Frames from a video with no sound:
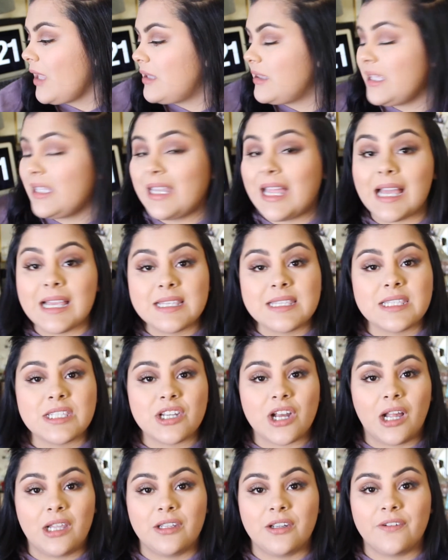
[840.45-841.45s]
The last
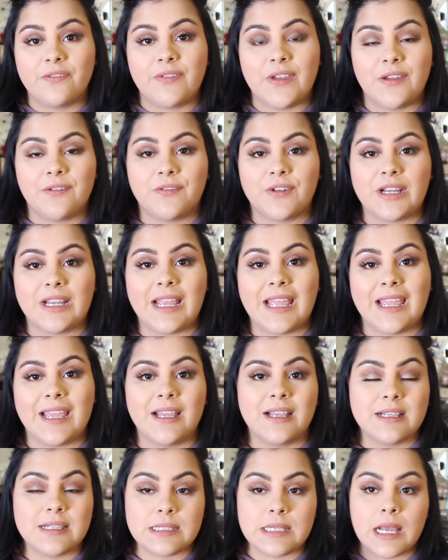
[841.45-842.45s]
toddler favorite
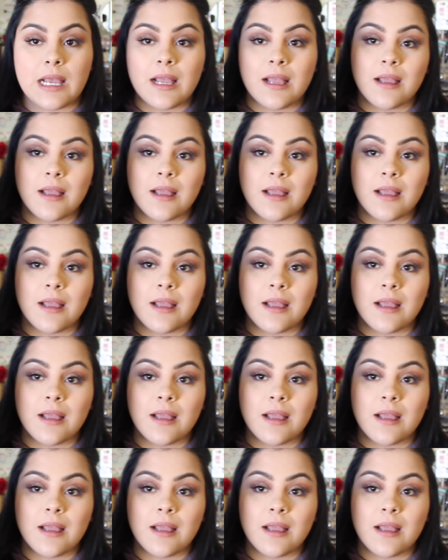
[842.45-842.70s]
is